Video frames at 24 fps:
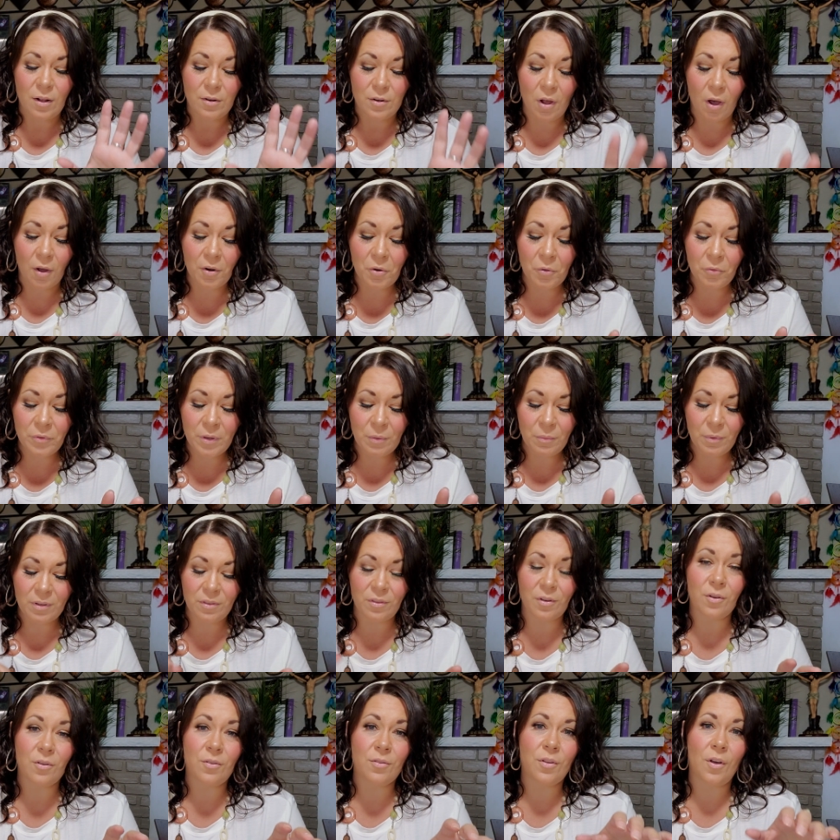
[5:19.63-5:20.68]
not only
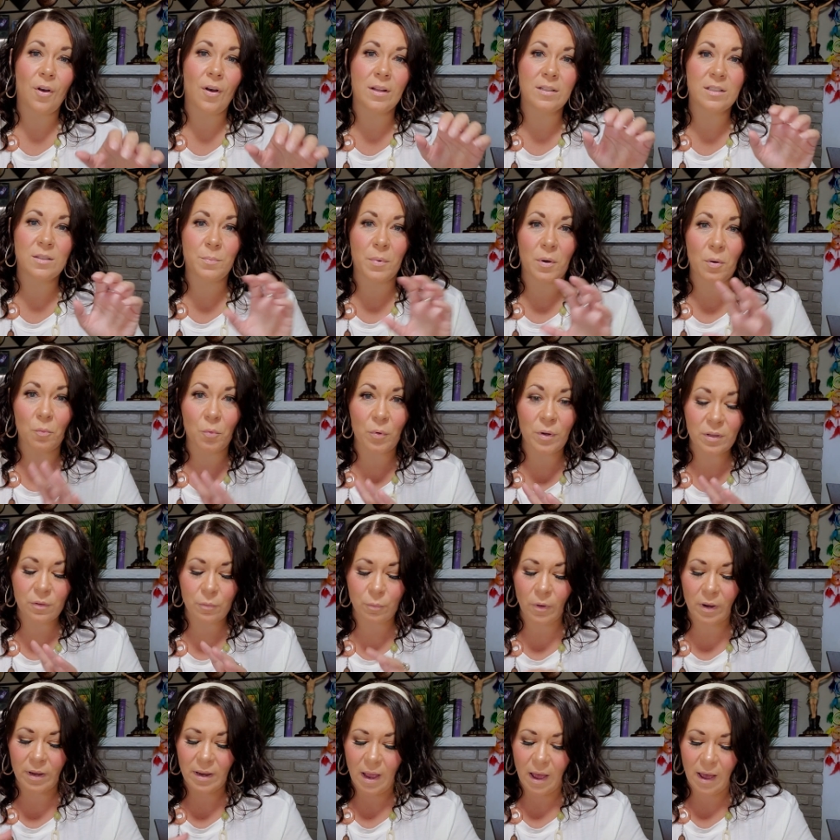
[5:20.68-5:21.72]
with our thoughts, but with
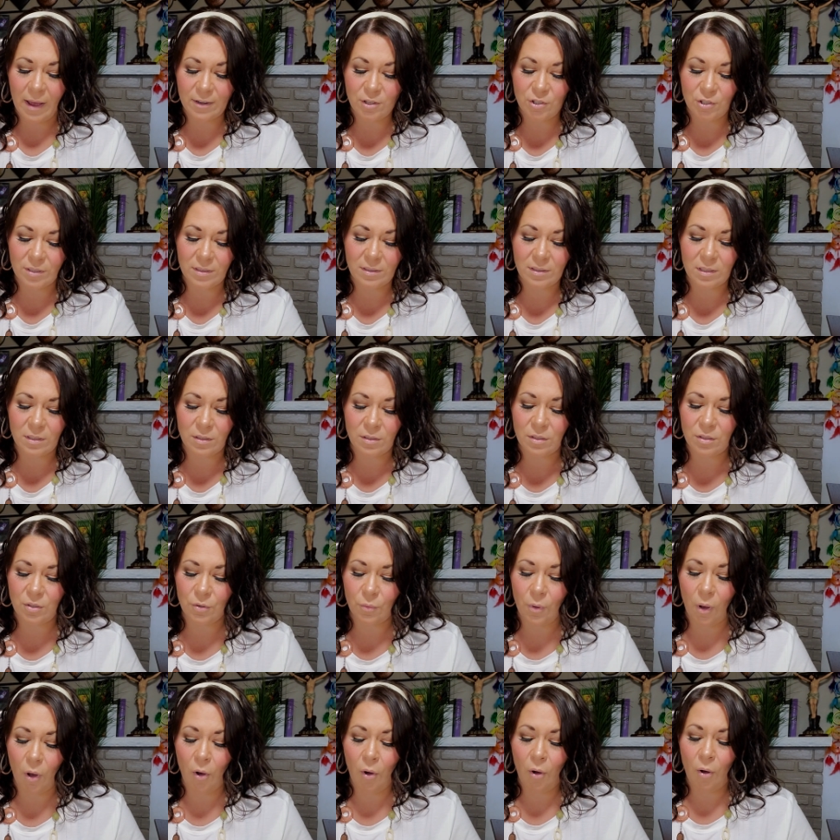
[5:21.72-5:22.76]
right actions. And
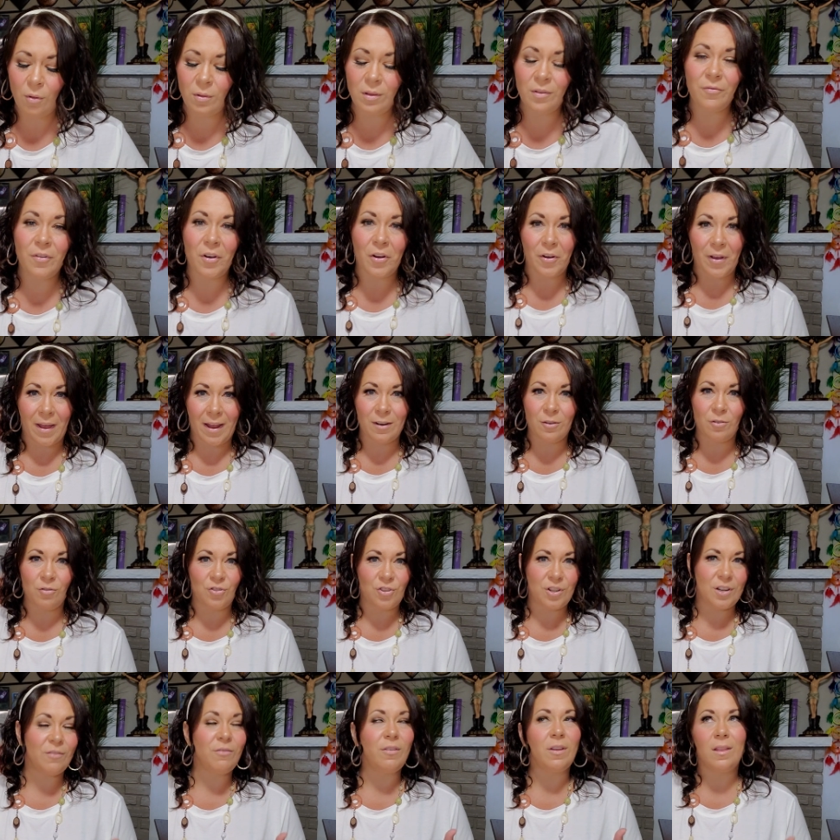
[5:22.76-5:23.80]
so all of our
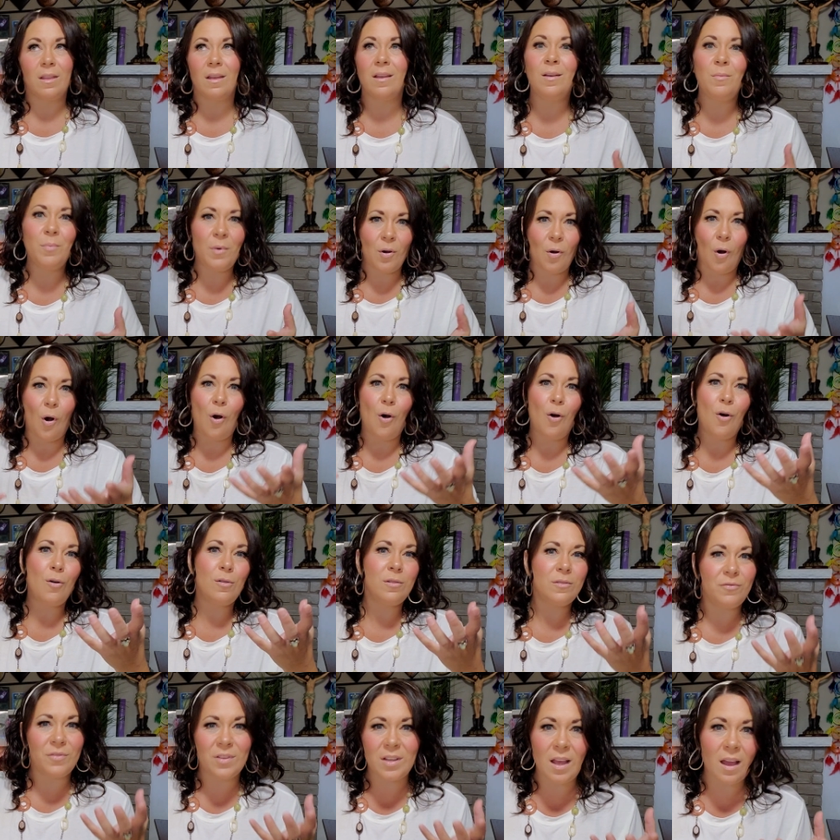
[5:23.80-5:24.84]
energy, if you think about
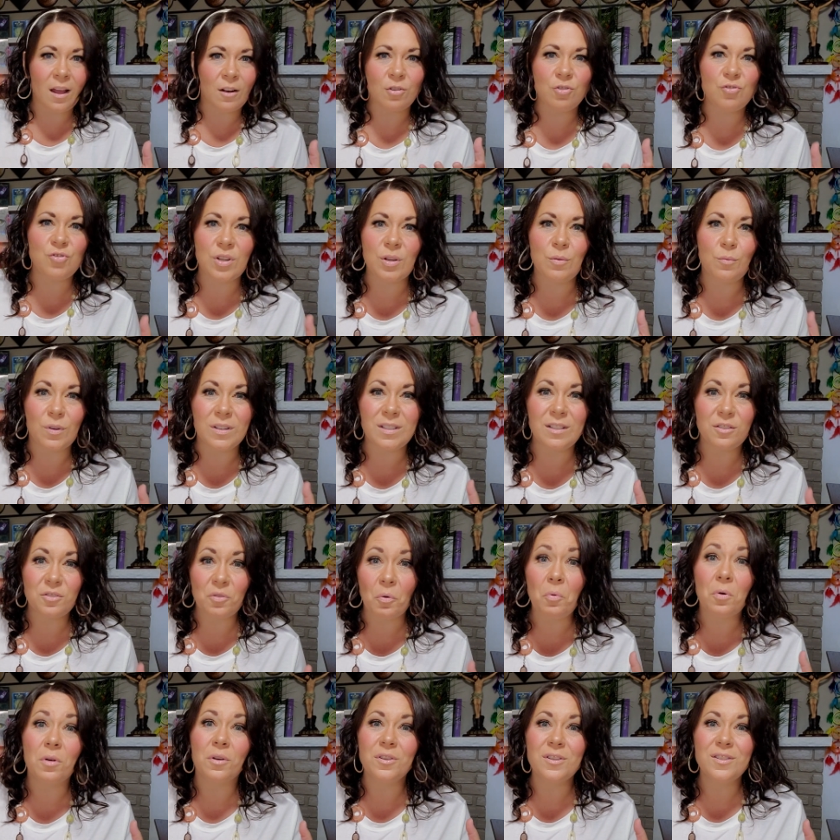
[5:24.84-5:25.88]
all of the energy we
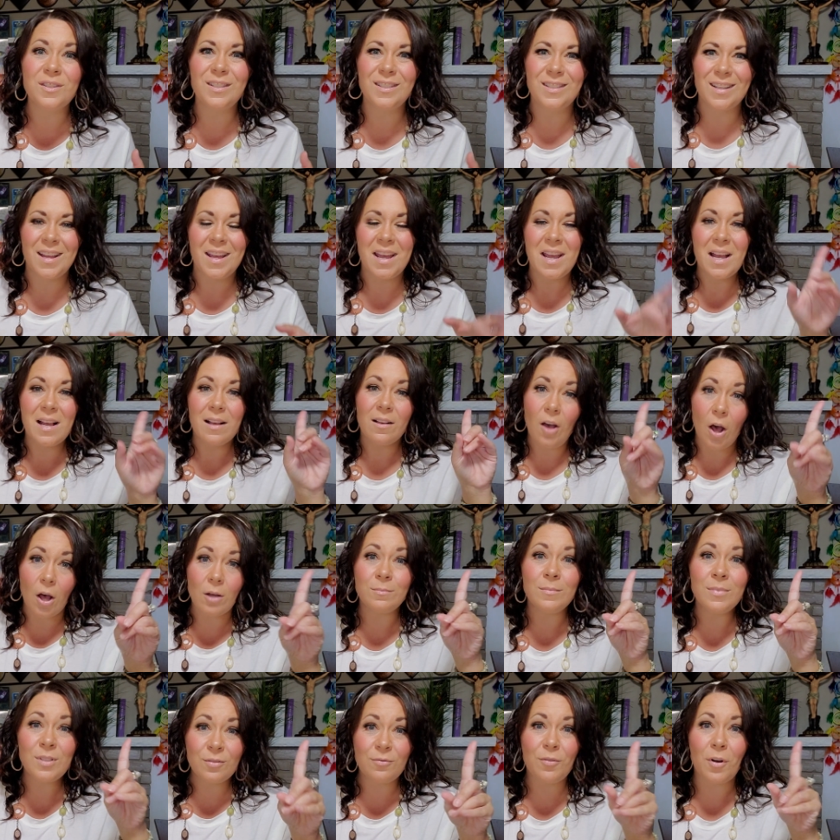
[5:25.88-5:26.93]
source,
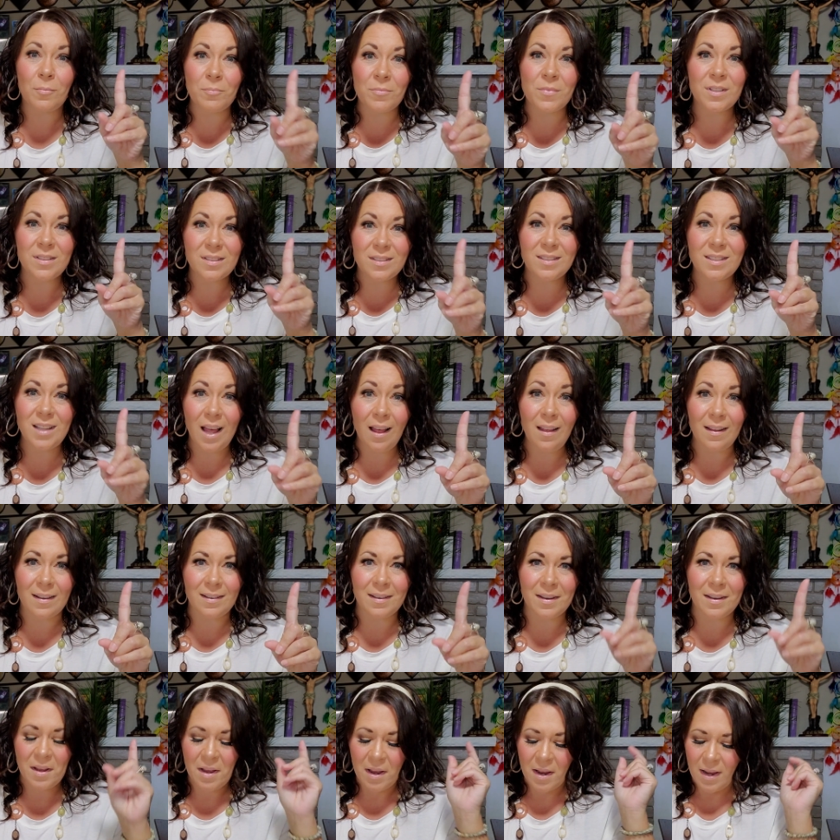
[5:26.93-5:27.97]
comes from the
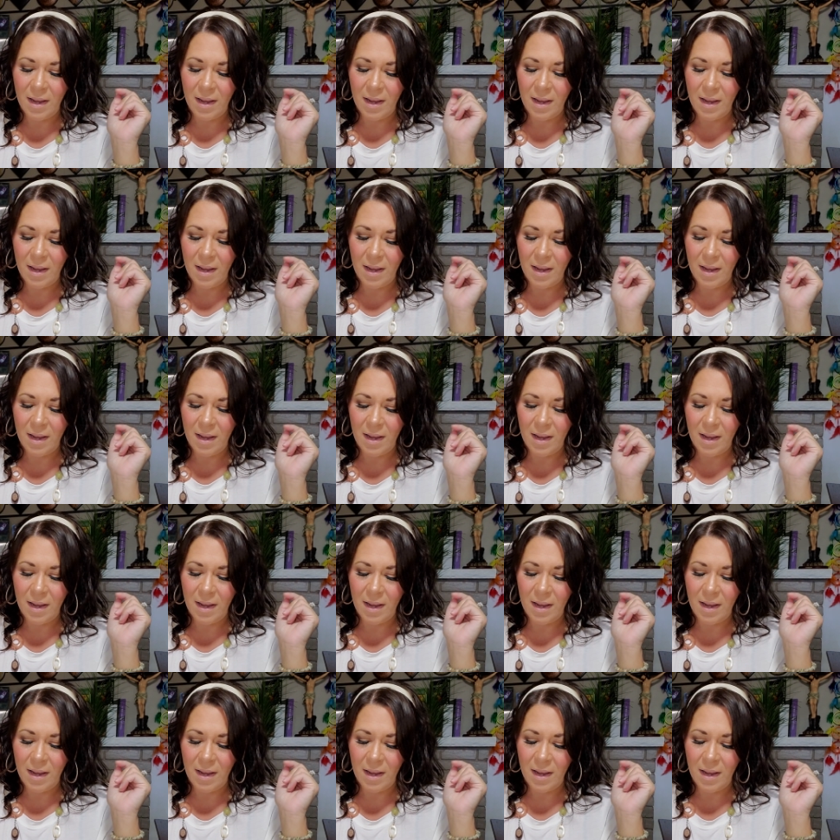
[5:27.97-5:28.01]
sun.